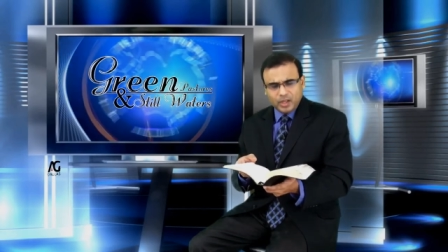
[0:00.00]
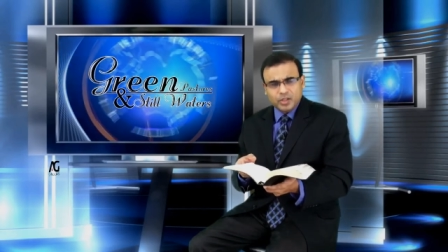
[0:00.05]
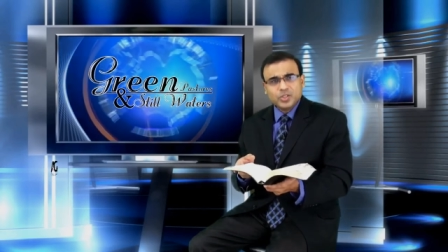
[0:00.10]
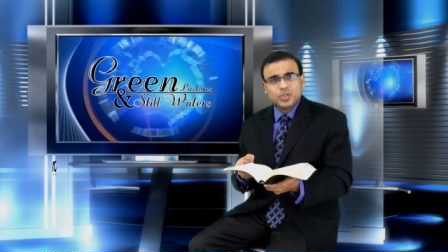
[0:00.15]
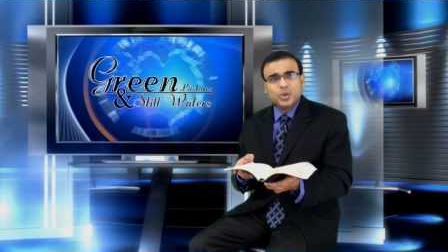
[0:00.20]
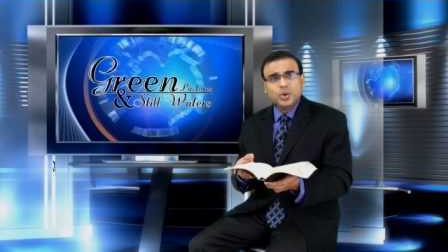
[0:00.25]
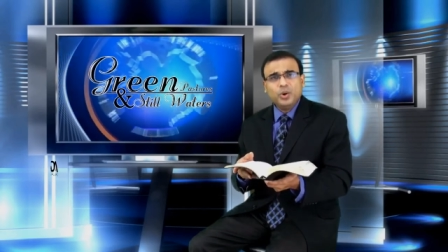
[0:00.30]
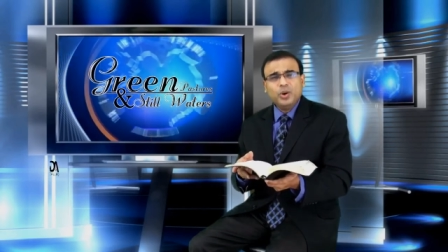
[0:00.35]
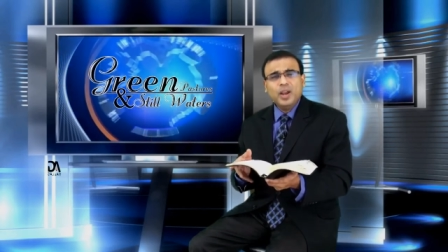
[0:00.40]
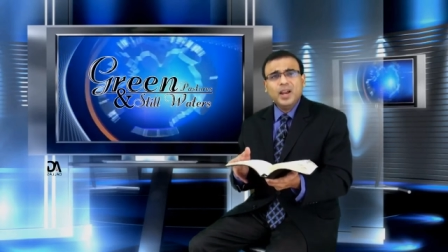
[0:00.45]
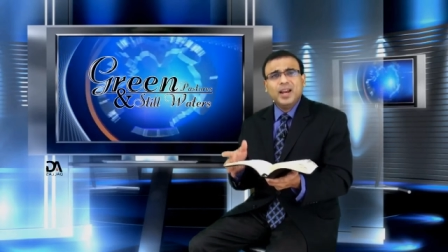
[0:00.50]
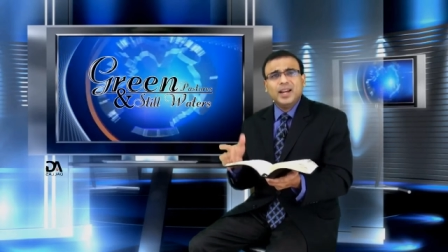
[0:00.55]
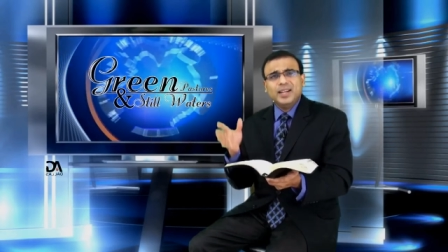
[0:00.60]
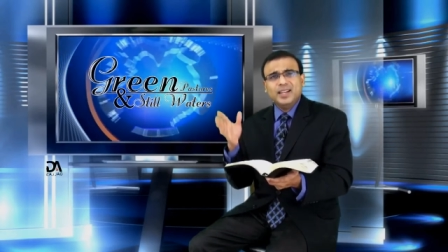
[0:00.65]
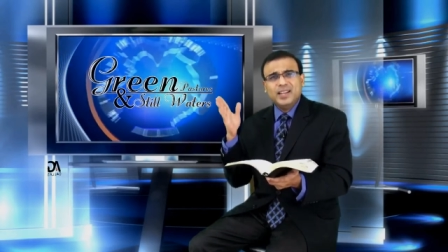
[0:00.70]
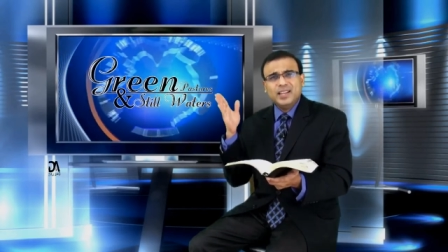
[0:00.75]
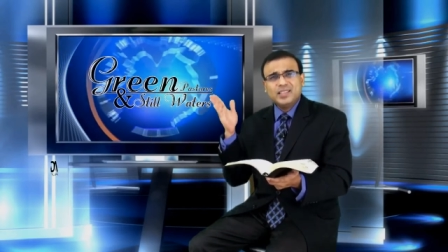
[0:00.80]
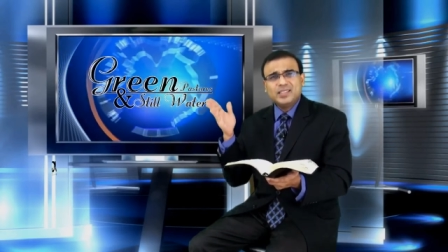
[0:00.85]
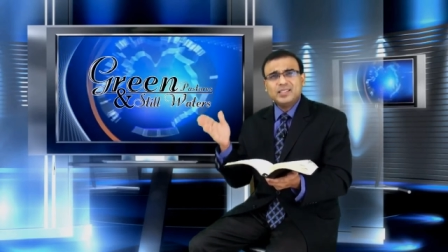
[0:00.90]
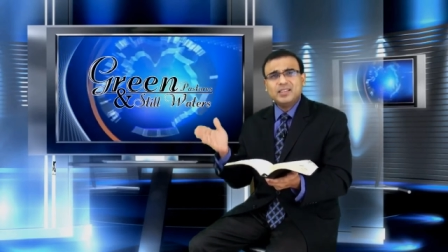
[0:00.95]
So,
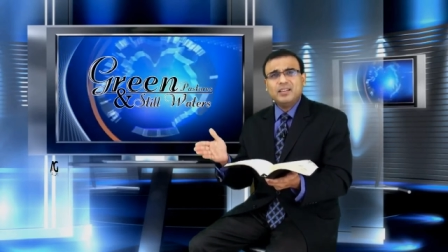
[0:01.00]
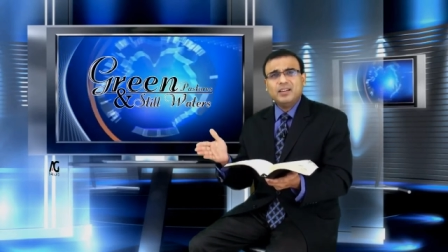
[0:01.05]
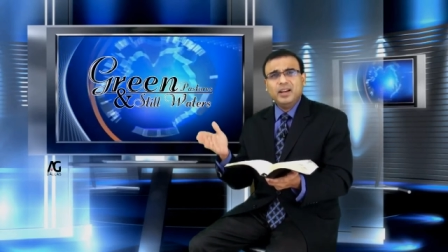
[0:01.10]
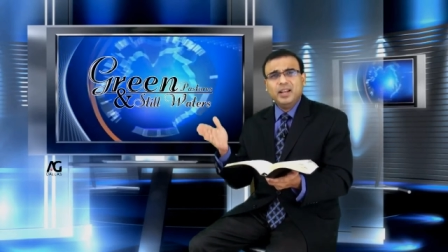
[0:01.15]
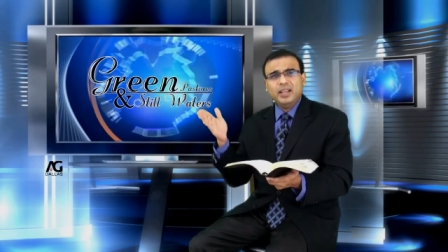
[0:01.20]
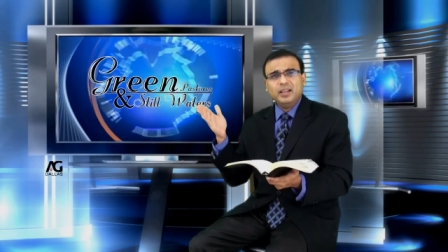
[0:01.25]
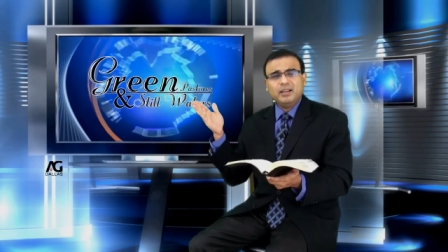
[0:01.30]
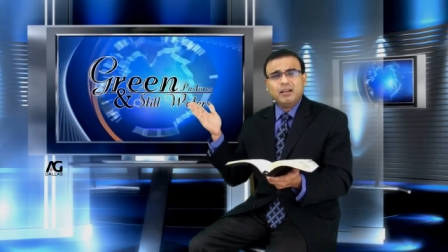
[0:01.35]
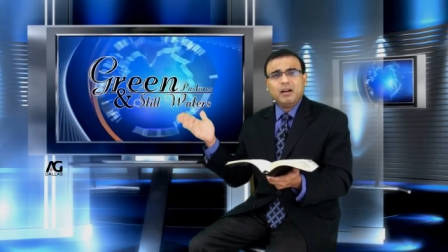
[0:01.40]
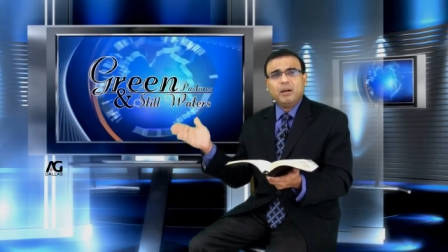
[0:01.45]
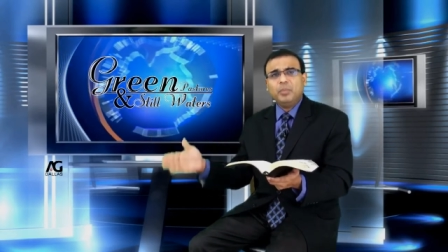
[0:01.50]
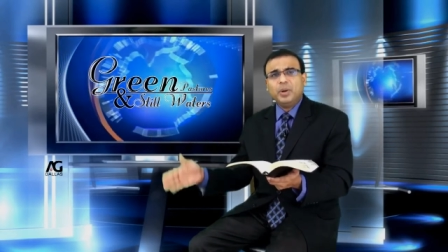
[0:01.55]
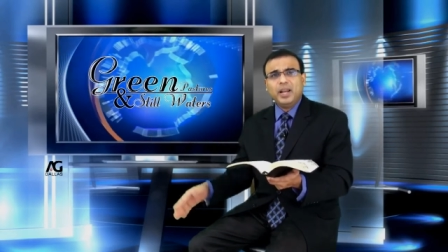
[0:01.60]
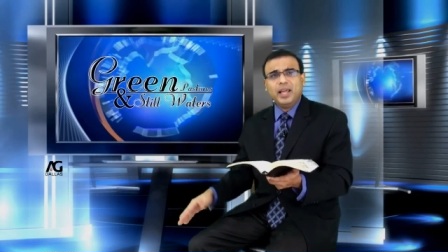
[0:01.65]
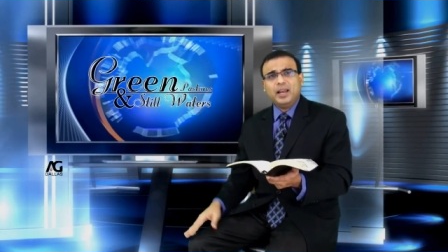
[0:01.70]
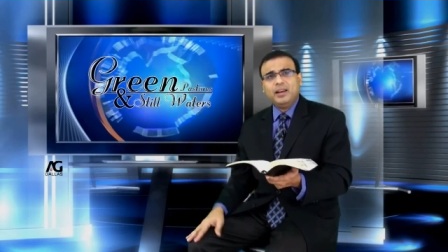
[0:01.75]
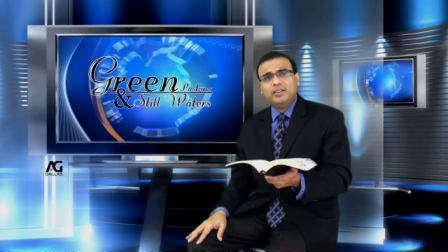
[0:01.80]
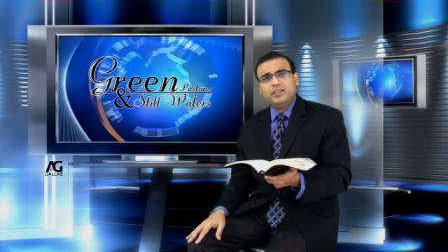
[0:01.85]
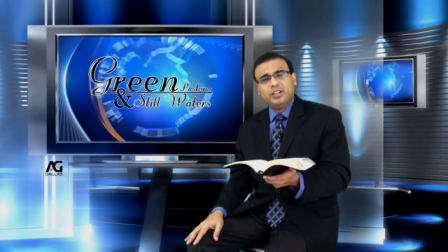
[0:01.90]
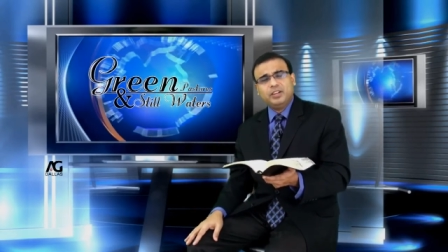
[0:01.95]
discerning
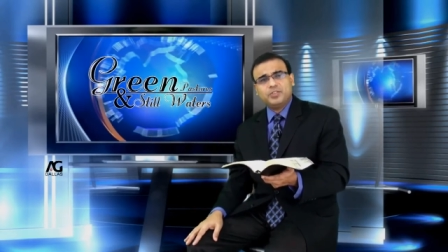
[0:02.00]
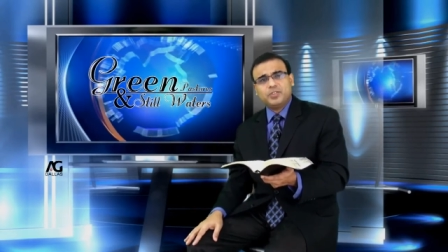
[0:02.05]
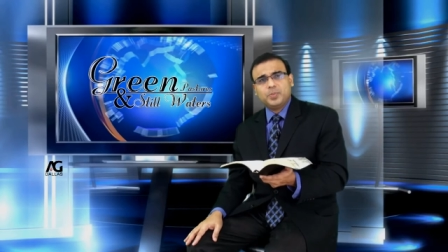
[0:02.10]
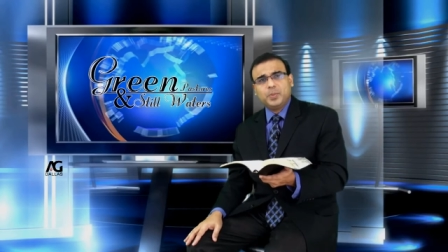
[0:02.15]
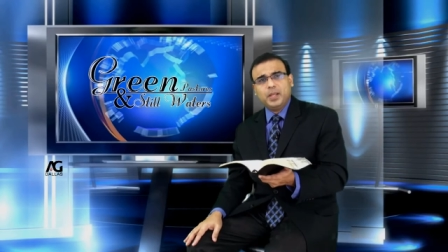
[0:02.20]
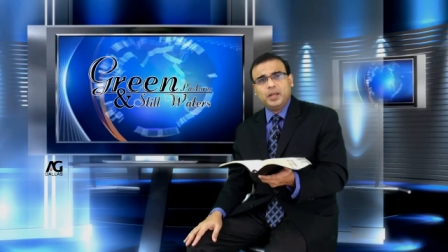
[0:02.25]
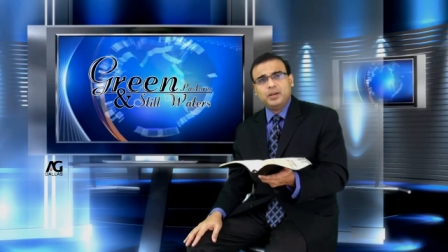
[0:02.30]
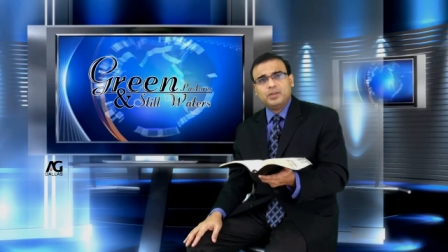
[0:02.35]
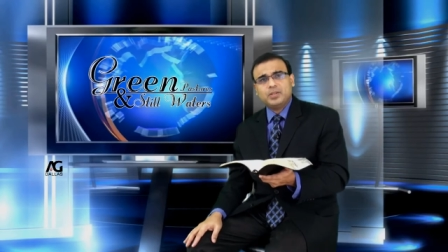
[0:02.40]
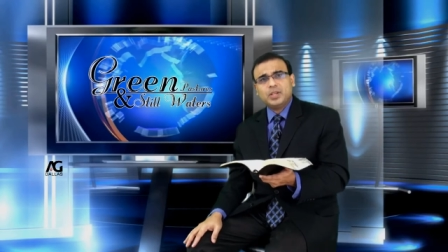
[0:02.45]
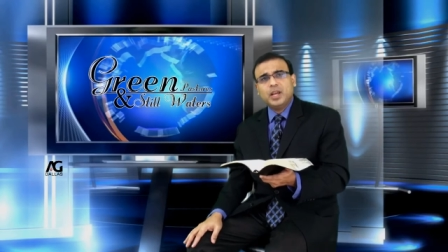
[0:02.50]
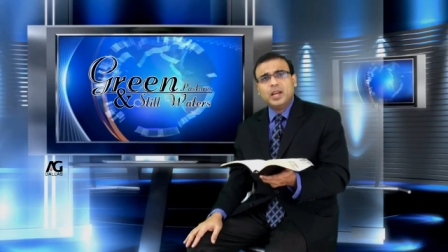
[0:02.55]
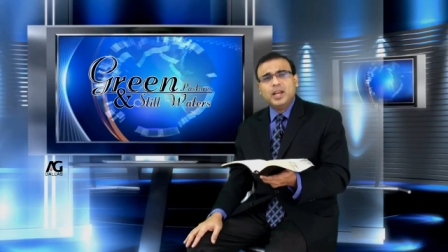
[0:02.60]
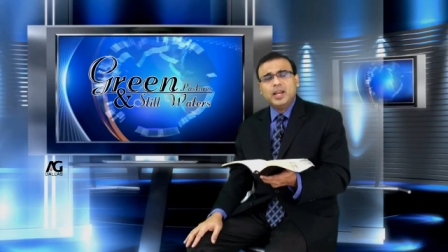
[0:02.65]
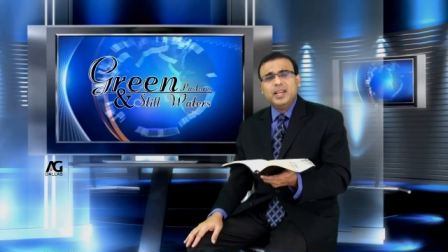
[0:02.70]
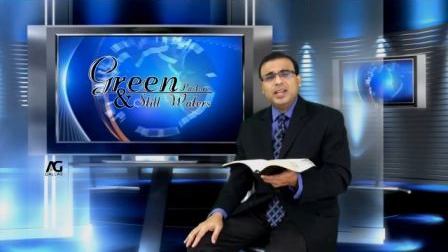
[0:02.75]
commonality of spirits